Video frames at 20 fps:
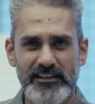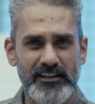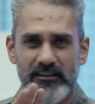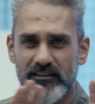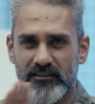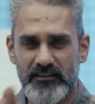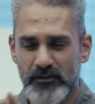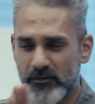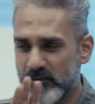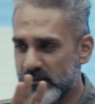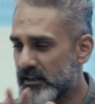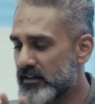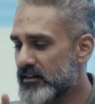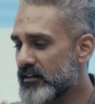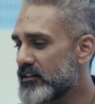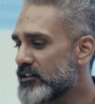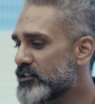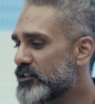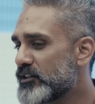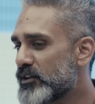a terms and
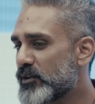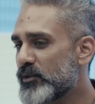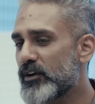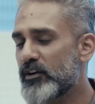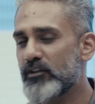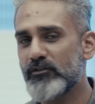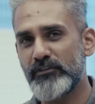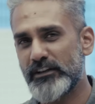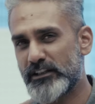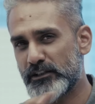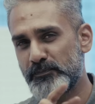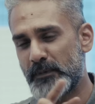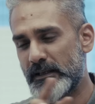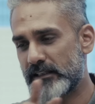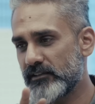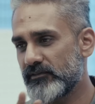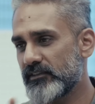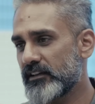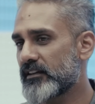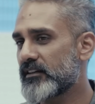condition to it of which
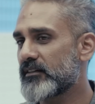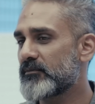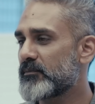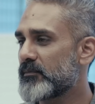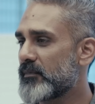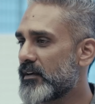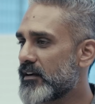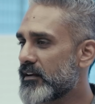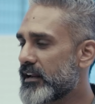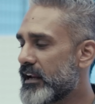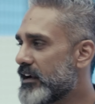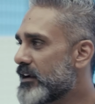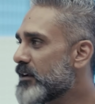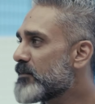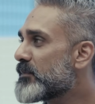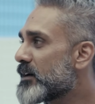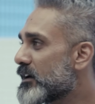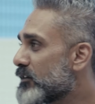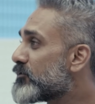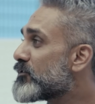specific KTM,
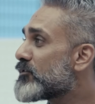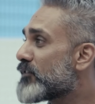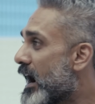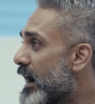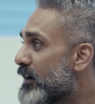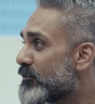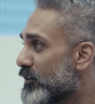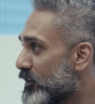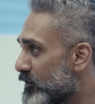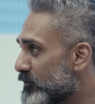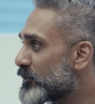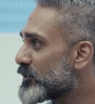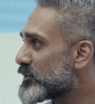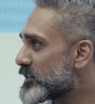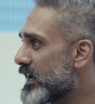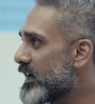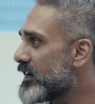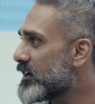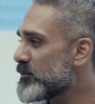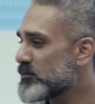but if you've had one of those
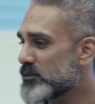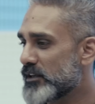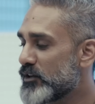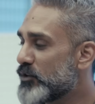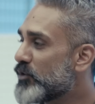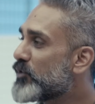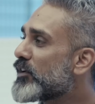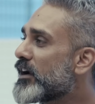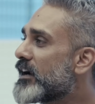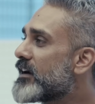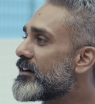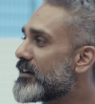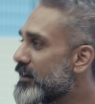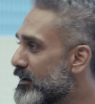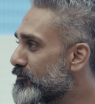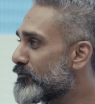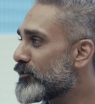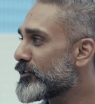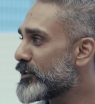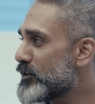KTMs and you trade it
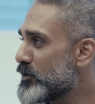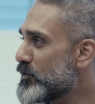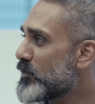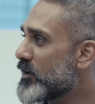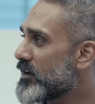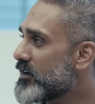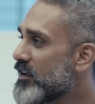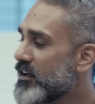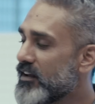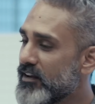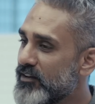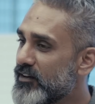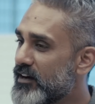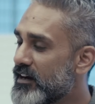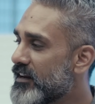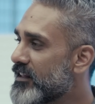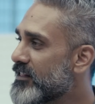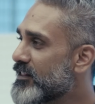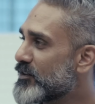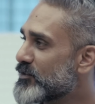in for the new one, you get
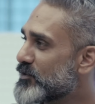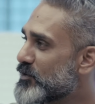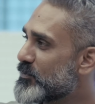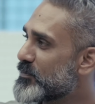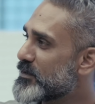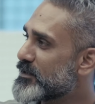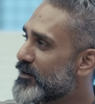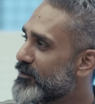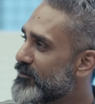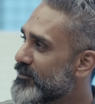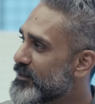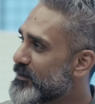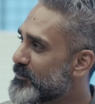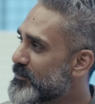10,000 rupees off on the